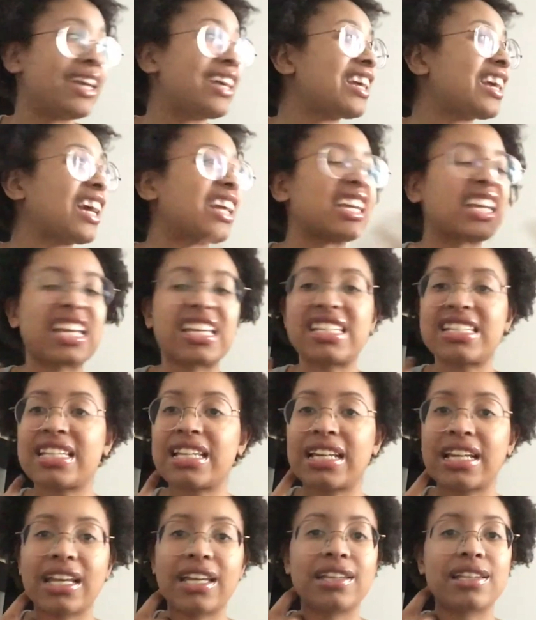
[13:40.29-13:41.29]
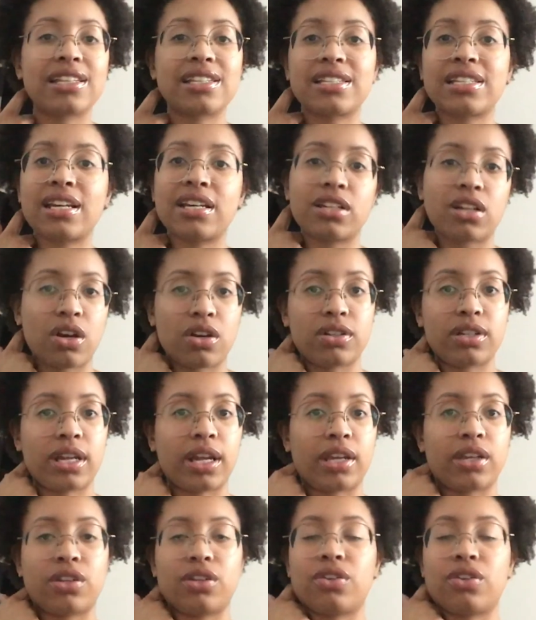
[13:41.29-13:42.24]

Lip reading: Kind of like sitting in the sun all day.